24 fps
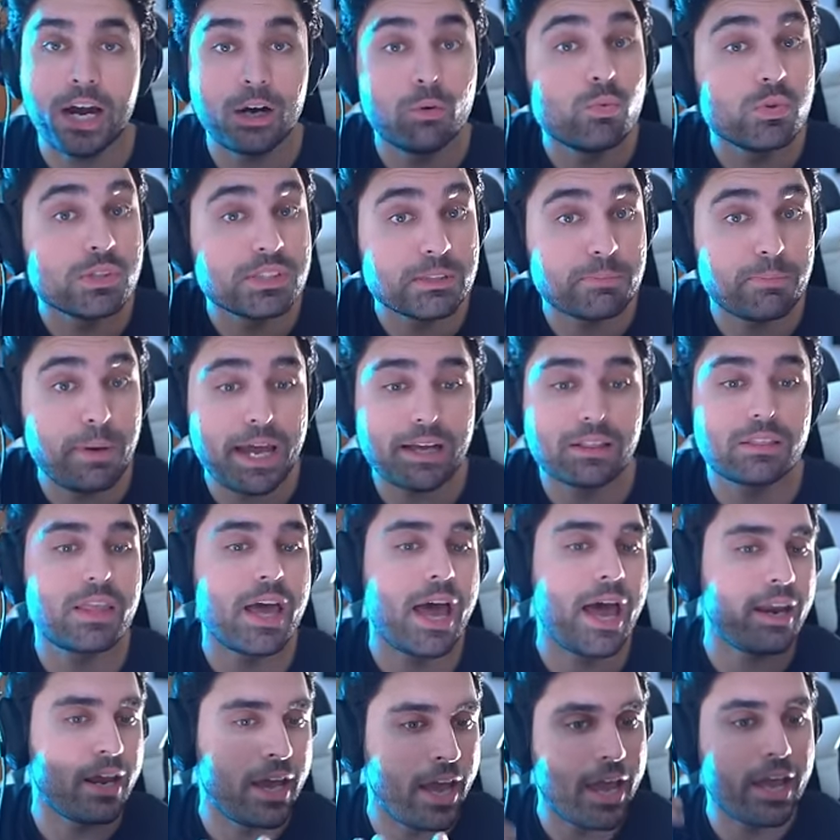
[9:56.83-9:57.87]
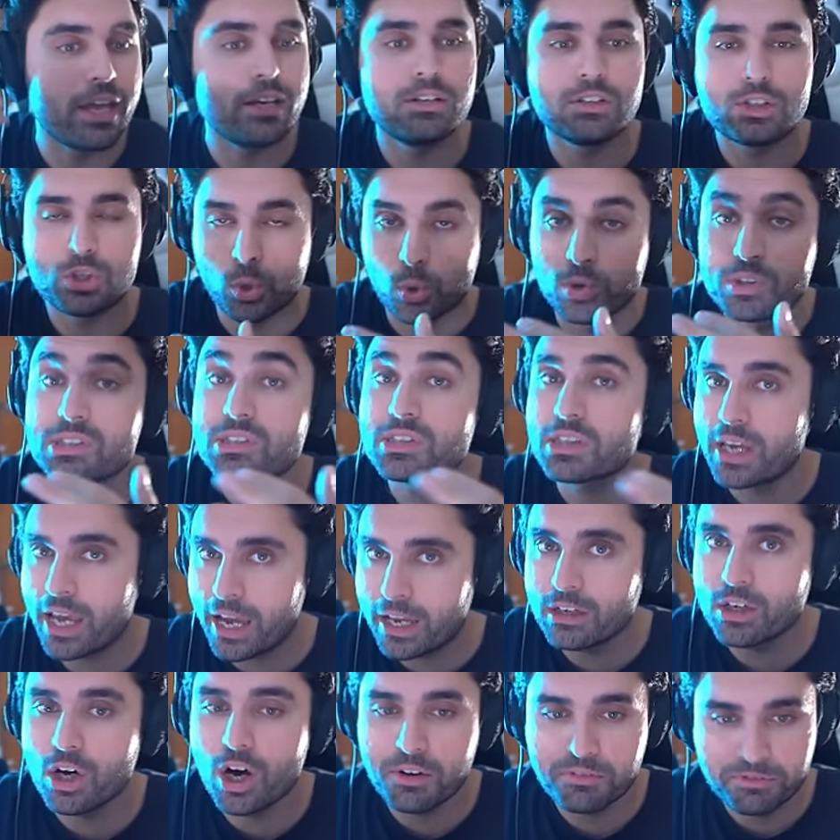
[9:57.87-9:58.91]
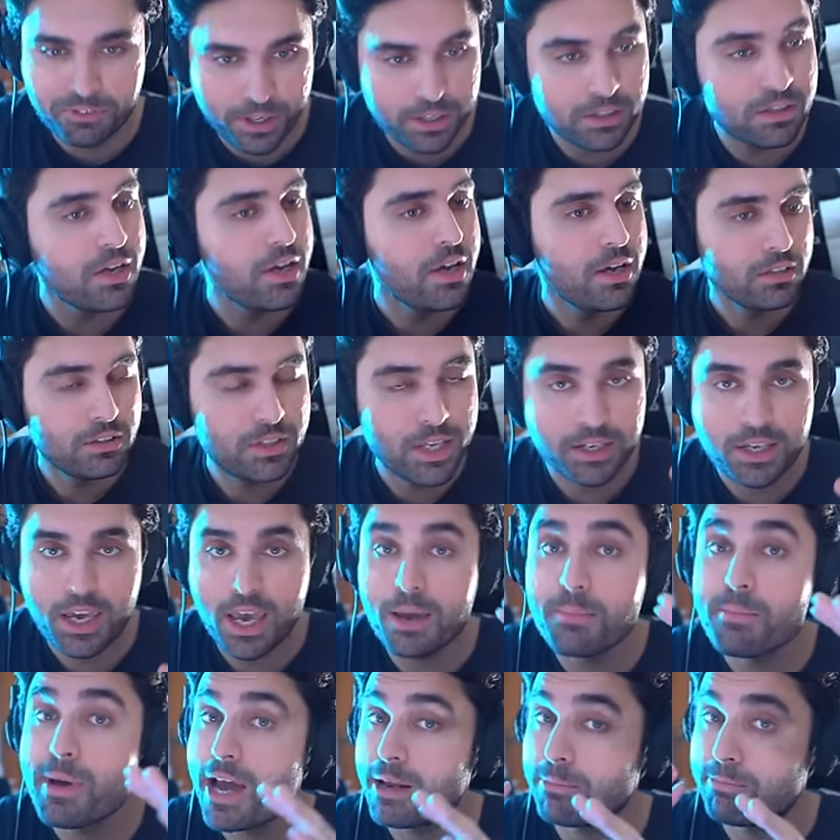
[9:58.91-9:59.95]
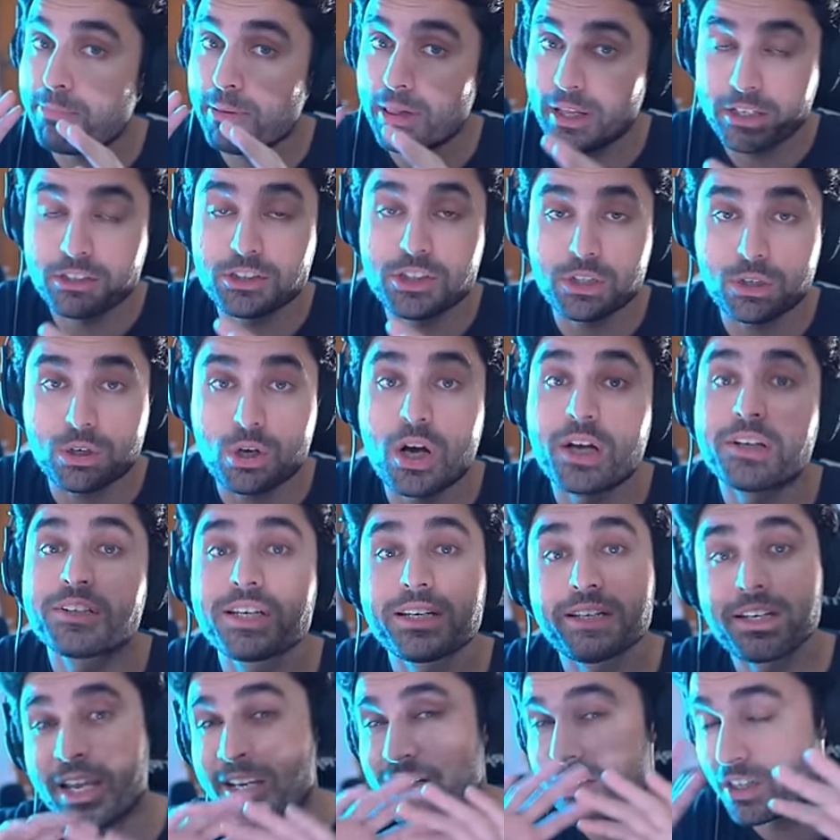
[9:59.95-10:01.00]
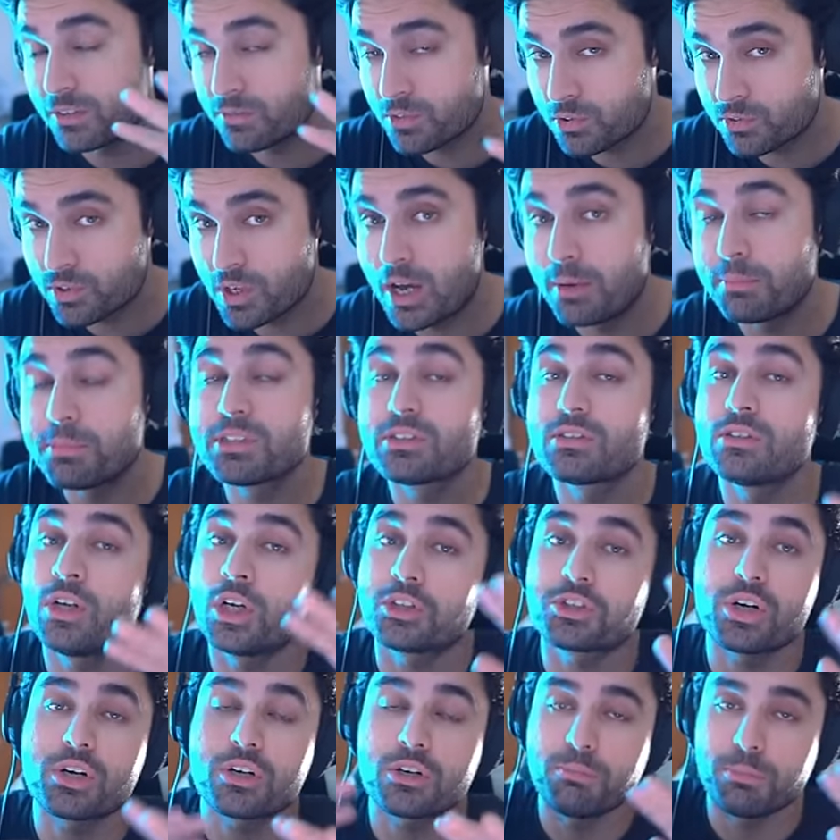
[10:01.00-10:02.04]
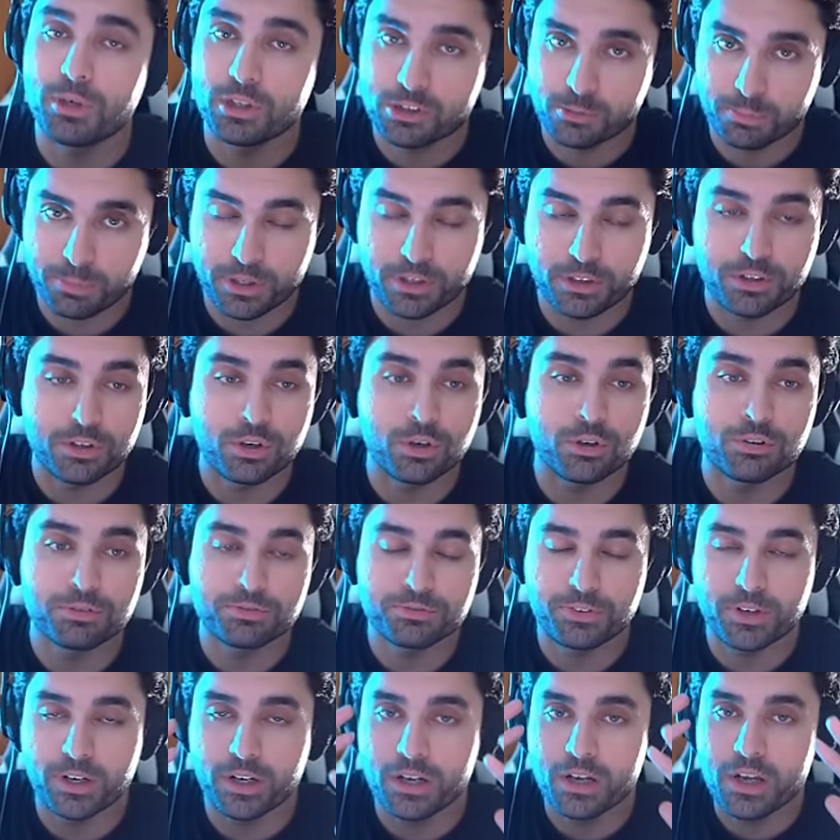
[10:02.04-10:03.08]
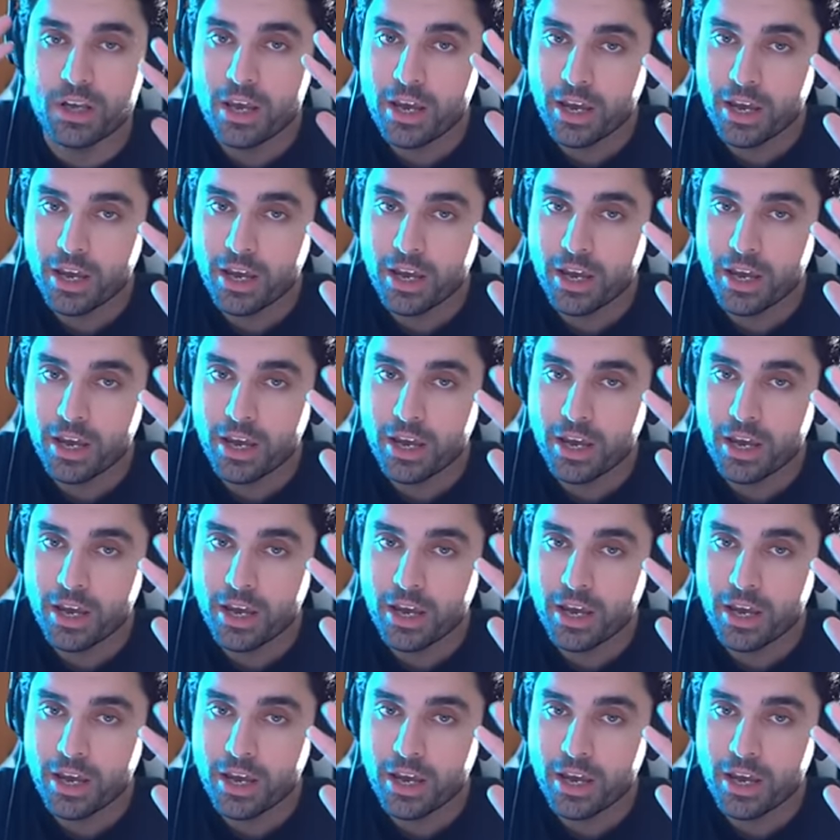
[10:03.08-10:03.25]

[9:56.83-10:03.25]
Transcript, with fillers: I respect that and towards the end of it, the game had plenty content in terms of zombies not talking multiplayer or uh,